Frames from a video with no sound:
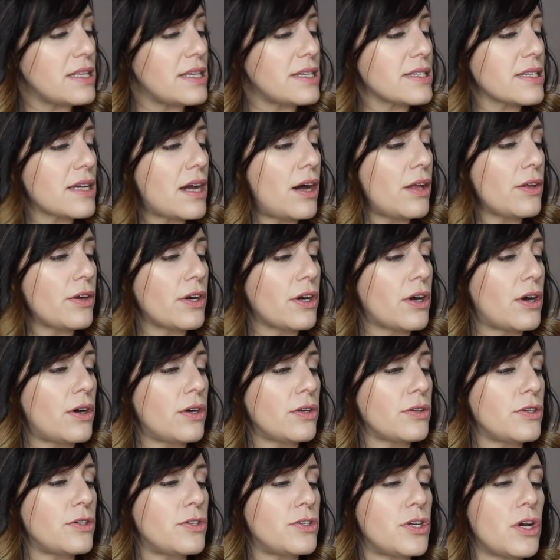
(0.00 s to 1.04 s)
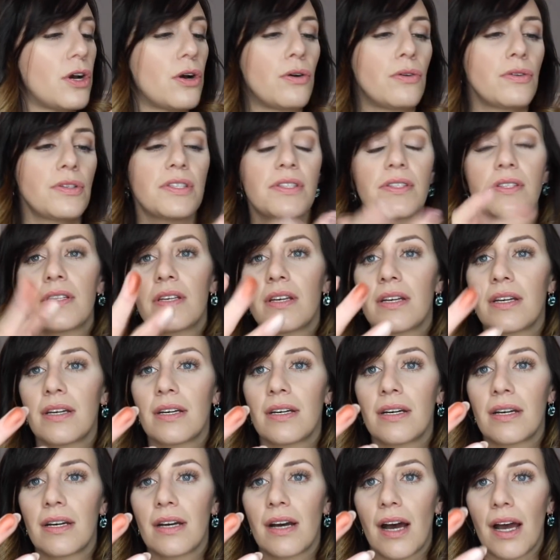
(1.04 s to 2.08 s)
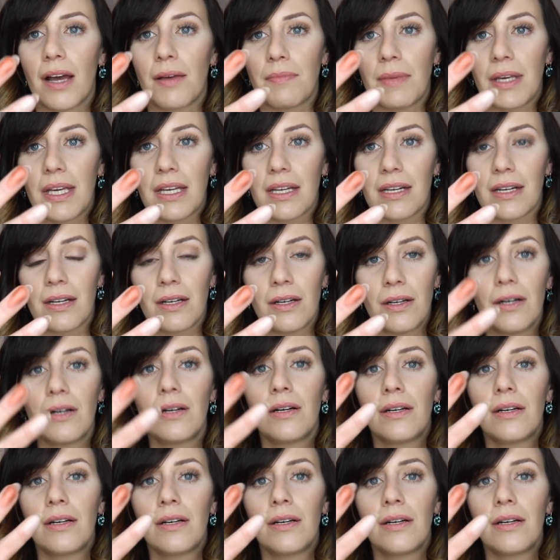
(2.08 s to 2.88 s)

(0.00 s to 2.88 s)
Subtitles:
This color called a Dose, I mean,